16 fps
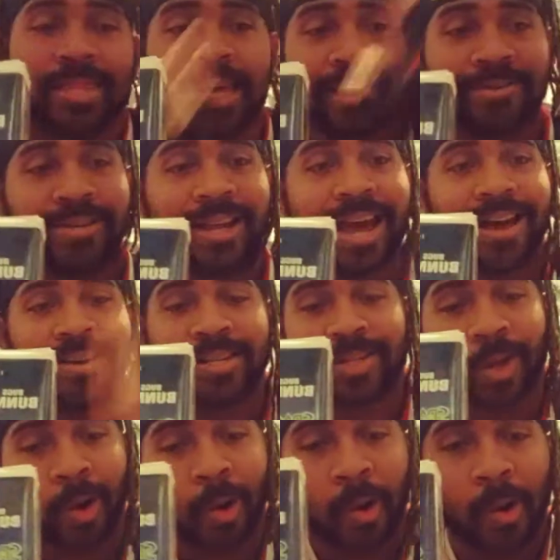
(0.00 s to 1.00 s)
go down this
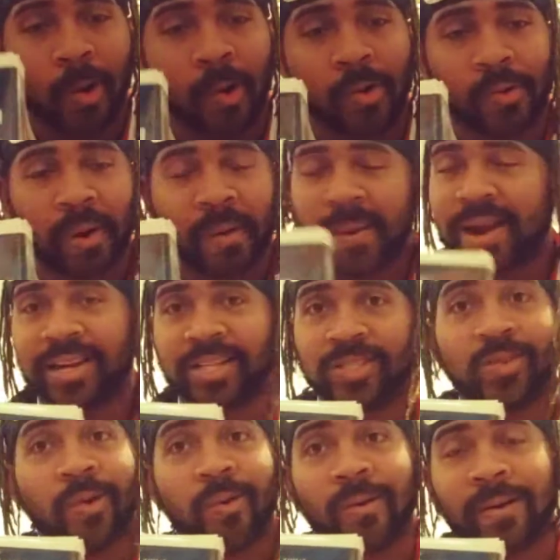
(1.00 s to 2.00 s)
hole around the
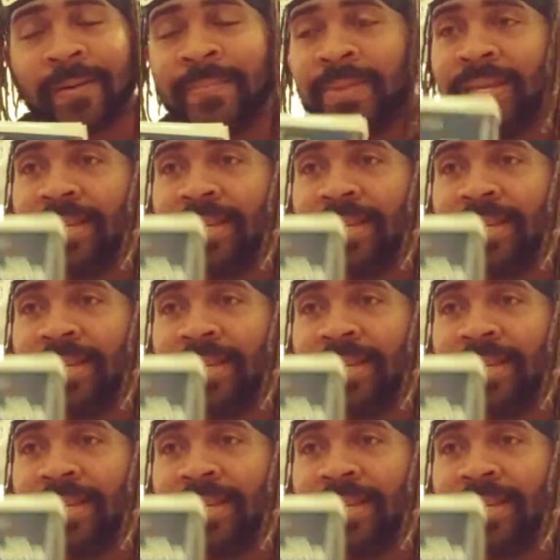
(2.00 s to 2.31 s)
store,